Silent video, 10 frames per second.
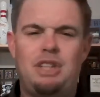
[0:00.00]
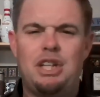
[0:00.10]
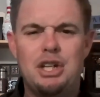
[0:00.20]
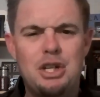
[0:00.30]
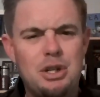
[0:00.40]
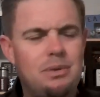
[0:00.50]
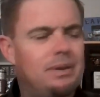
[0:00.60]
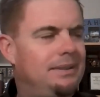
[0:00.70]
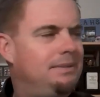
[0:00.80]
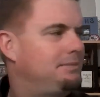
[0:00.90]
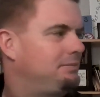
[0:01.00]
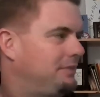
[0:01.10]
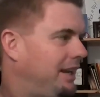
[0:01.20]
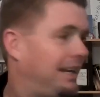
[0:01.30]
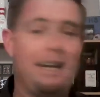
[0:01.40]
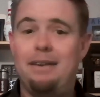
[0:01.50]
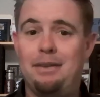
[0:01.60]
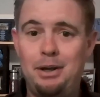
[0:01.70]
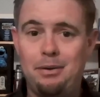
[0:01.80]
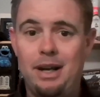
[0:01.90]
I can't even
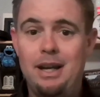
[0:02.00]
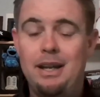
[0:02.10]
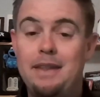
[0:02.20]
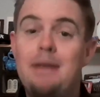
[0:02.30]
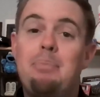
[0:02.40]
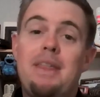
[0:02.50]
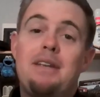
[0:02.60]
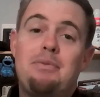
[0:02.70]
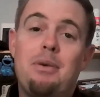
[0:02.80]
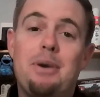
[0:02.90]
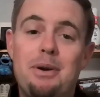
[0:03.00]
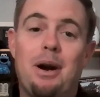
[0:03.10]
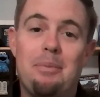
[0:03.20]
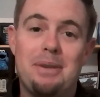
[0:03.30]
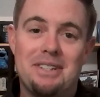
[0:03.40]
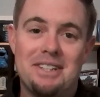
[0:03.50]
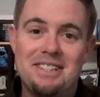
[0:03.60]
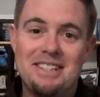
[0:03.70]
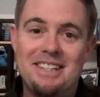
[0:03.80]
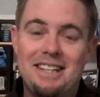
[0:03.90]
talk. But that's where we're doing our business.
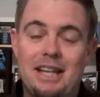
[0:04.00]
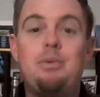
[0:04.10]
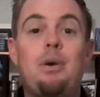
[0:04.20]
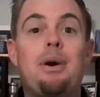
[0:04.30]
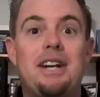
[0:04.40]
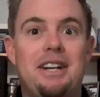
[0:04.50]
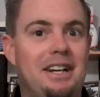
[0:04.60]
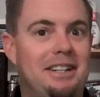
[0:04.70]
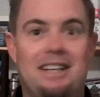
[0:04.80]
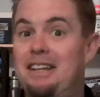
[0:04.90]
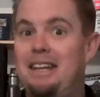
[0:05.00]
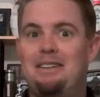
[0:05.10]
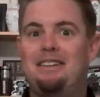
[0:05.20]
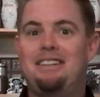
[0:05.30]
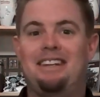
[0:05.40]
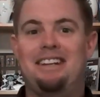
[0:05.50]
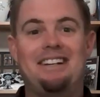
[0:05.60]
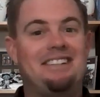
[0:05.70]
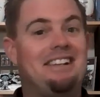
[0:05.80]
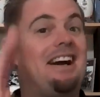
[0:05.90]
That's where we're conducting that.
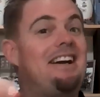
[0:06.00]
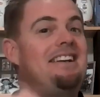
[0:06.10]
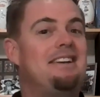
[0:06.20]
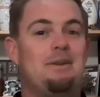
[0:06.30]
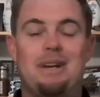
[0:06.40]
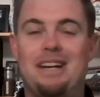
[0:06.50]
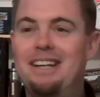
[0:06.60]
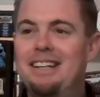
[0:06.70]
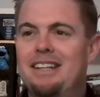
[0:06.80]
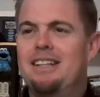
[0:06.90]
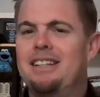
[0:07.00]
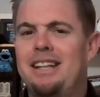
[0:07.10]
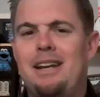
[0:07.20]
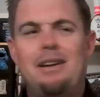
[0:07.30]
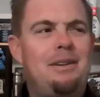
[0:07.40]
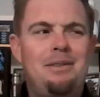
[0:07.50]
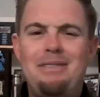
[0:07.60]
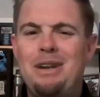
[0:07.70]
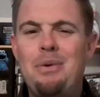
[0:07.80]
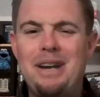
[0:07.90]
Conducting, not condoing. I don't
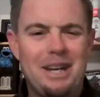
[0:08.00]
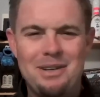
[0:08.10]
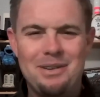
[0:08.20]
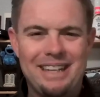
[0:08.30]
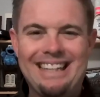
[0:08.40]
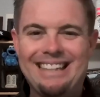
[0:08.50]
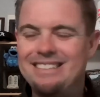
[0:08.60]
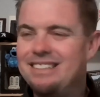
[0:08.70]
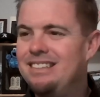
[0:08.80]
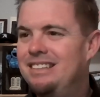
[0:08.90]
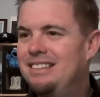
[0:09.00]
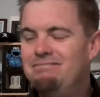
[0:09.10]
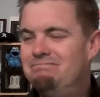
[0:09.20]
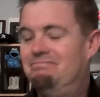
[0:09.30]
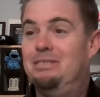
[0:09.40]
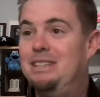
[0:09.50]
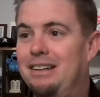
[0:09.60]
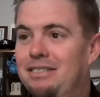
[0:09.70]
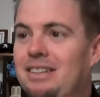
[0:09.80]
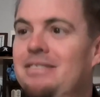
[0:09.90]
even know what condoing is. Whatever.